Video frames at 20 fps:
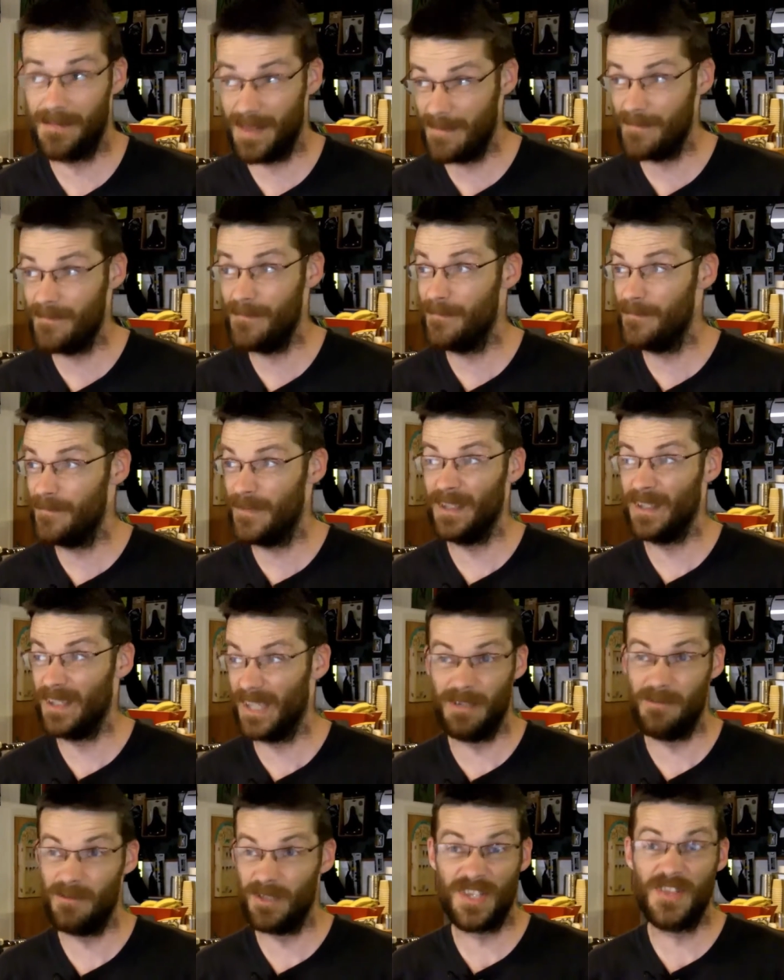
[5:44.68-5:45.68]
them feel
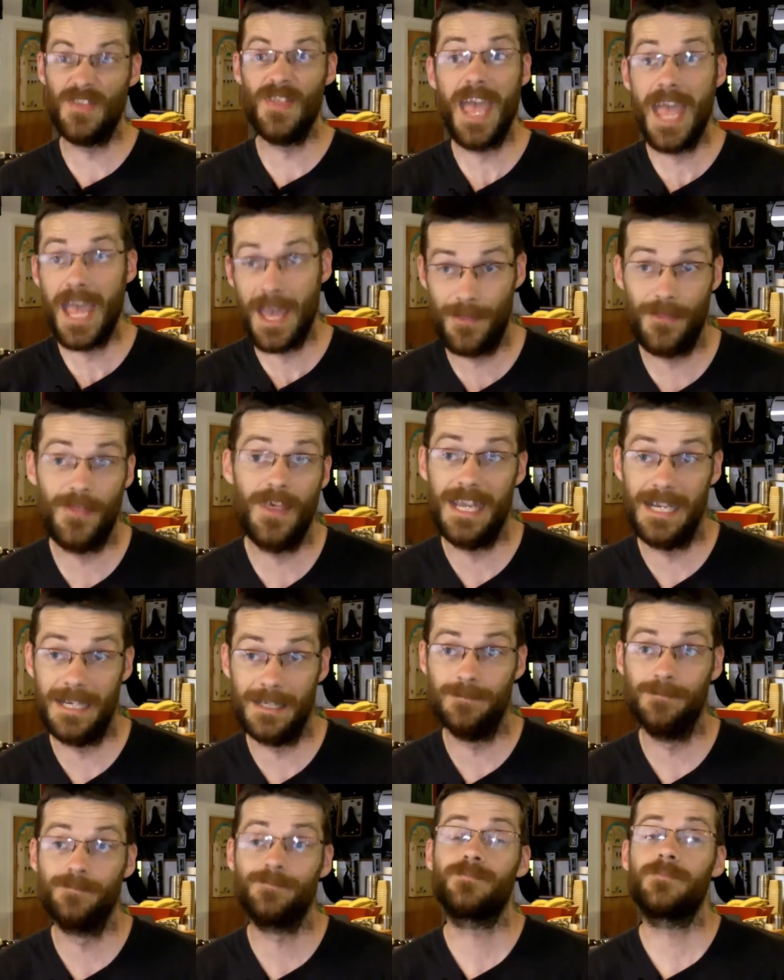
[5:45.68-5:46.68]
that it was their
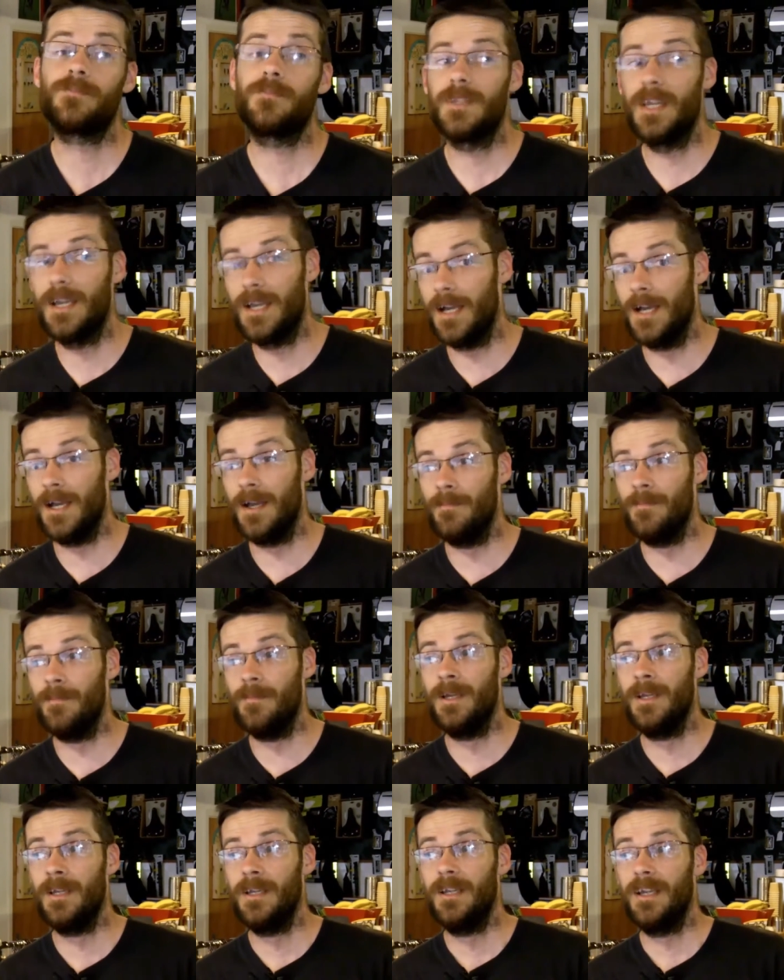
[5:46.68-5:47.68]
thing.
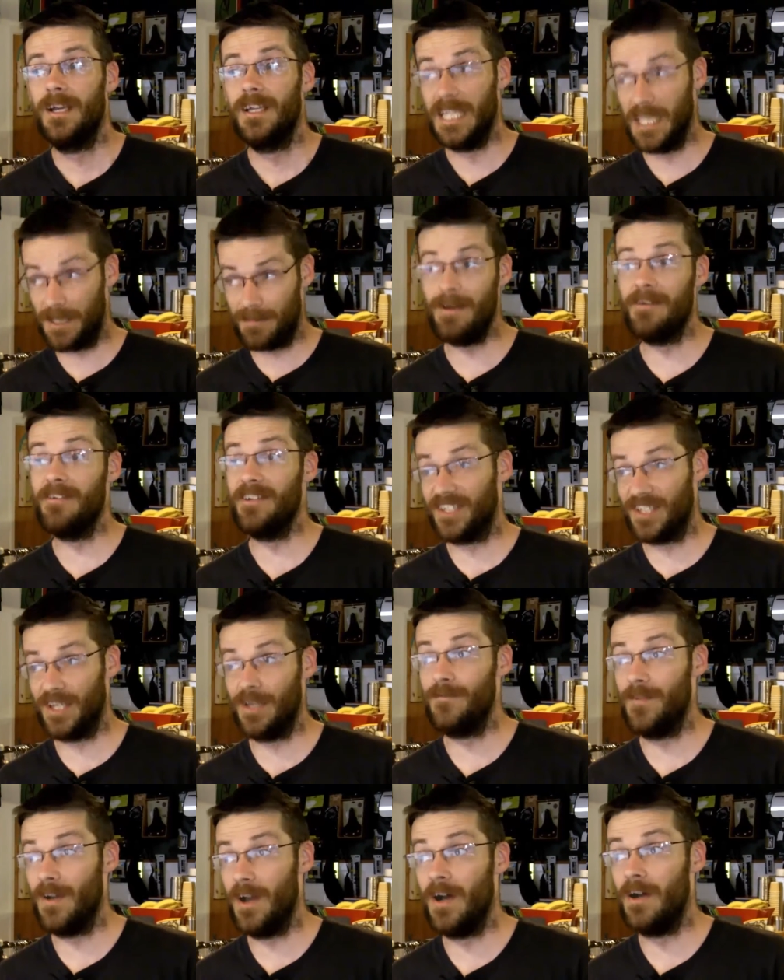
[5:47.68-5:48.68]
The experience
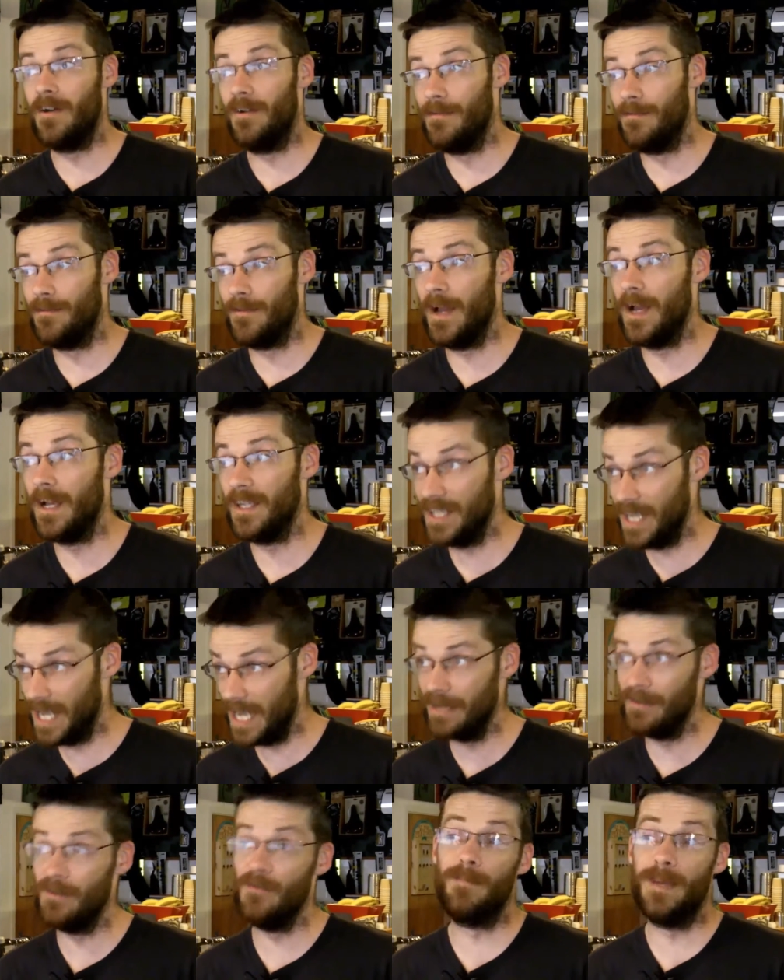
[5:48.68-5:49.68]
so far of a
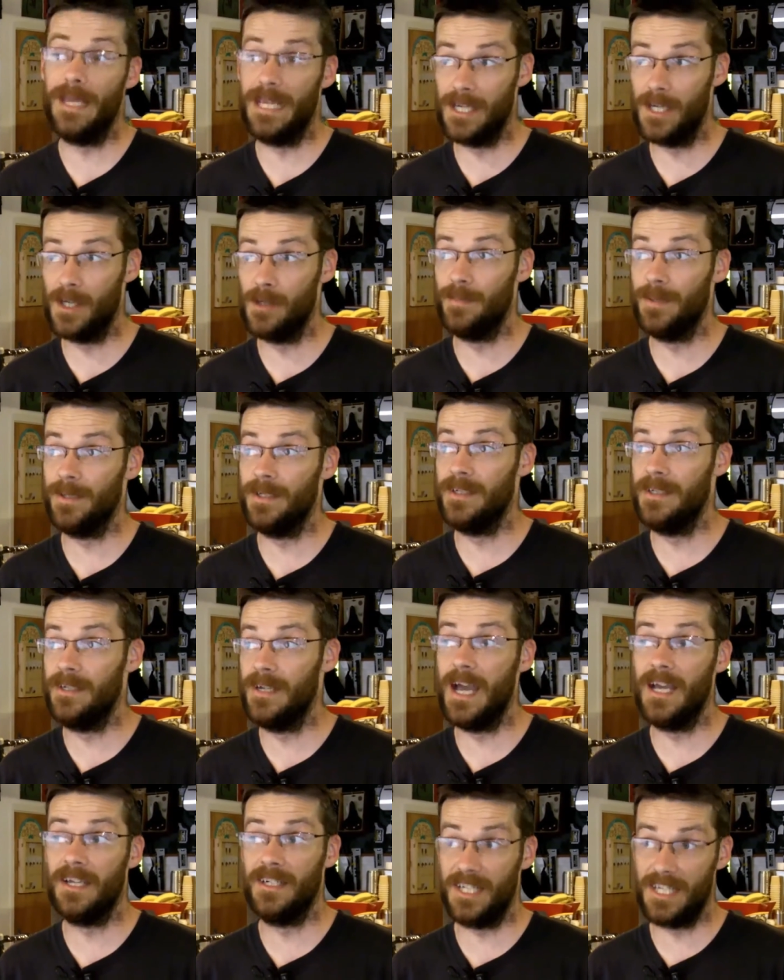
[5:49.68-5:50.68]
year of being open
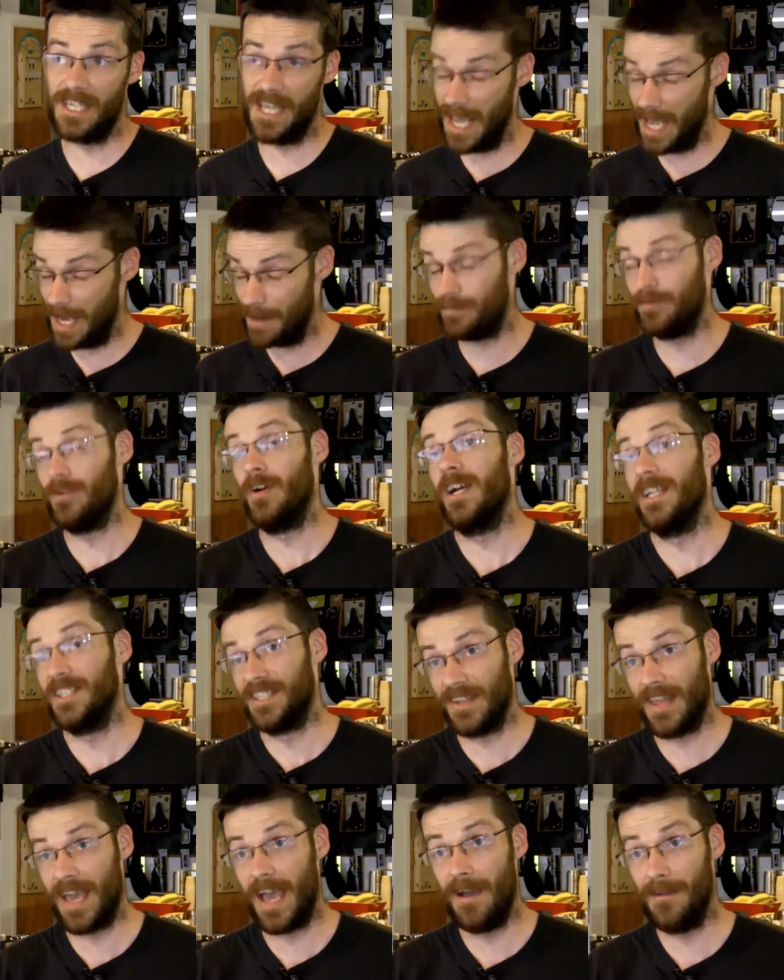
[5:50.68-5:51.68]
and a year prior
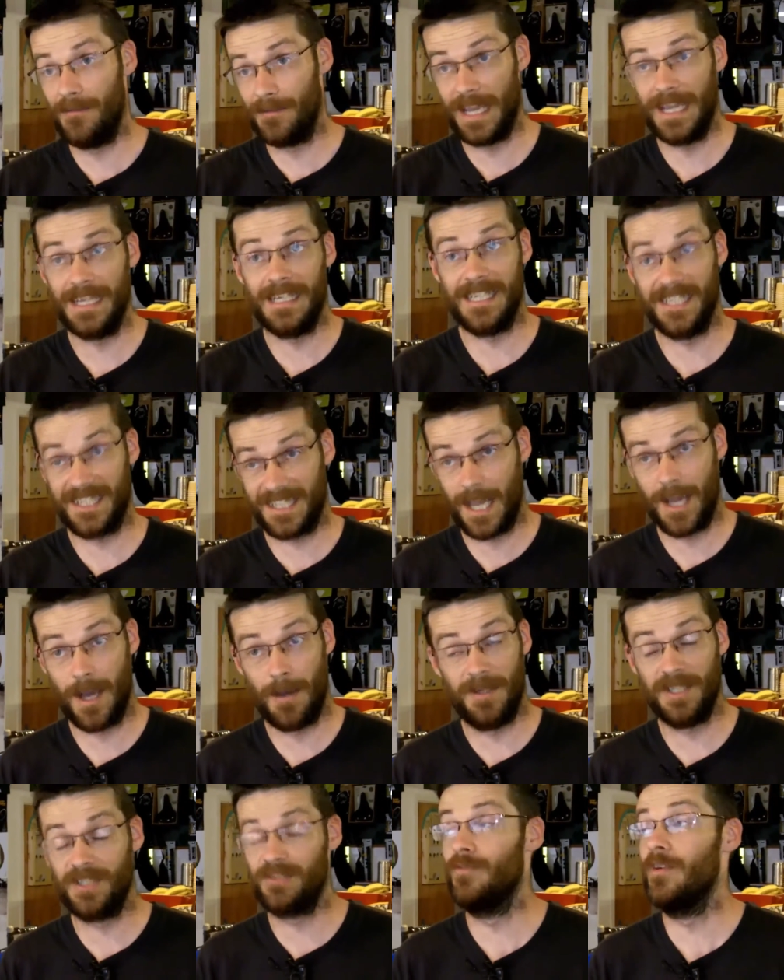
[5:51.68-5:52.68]
to that of getting it set
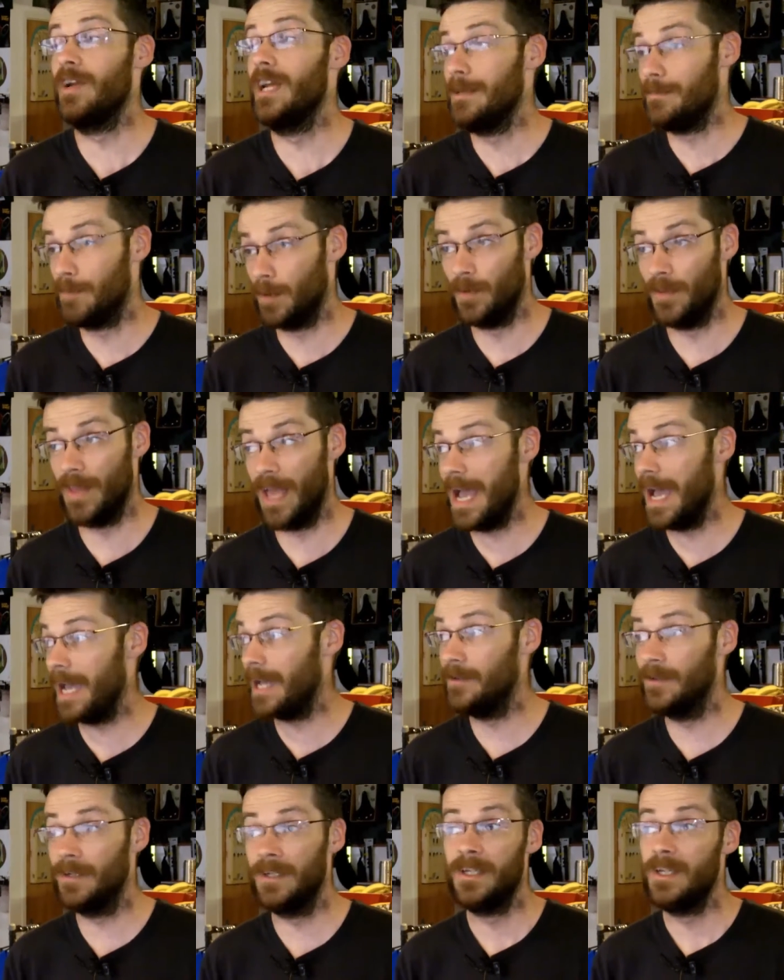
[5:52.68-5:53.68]
up has really borne that
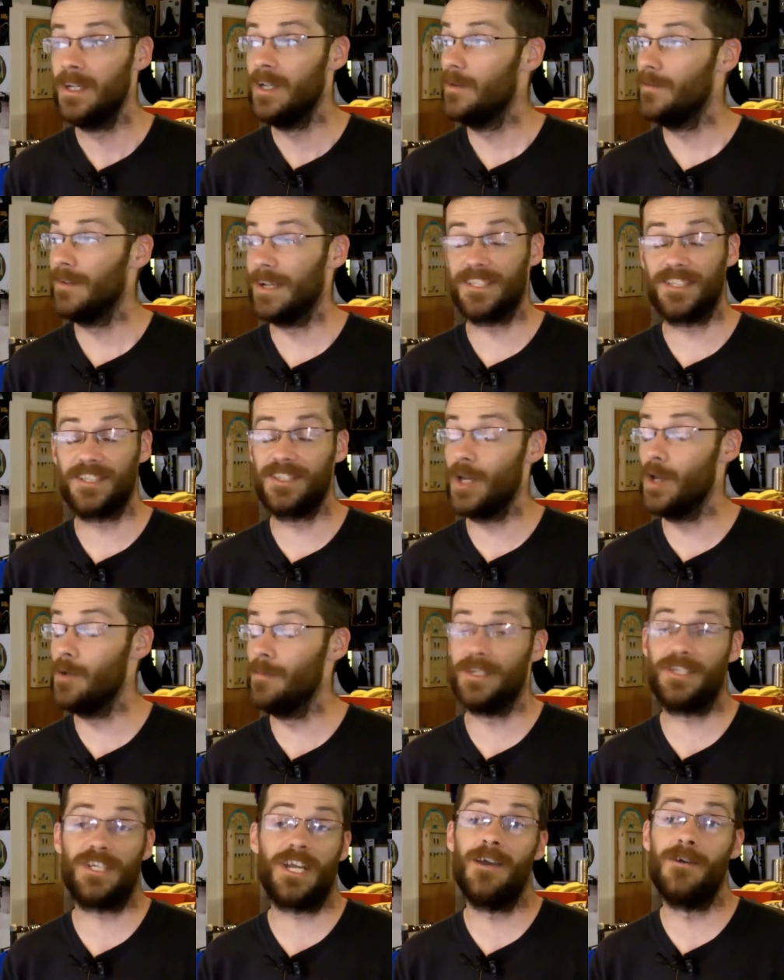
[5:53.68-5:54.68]
out. We've had so
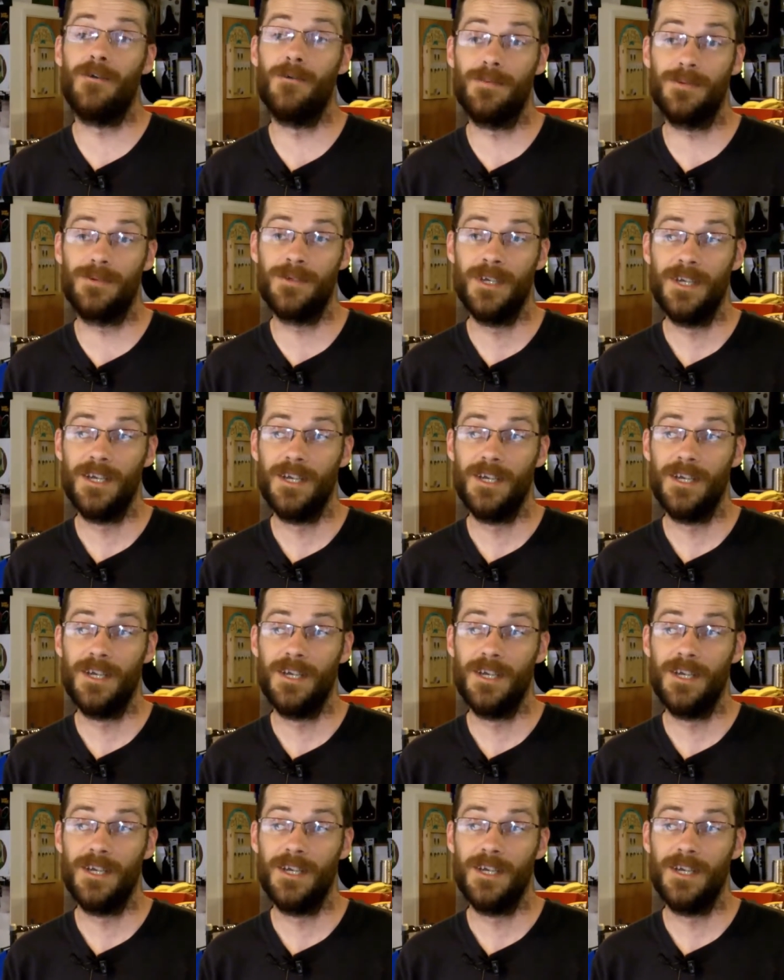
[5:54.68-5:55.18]
much help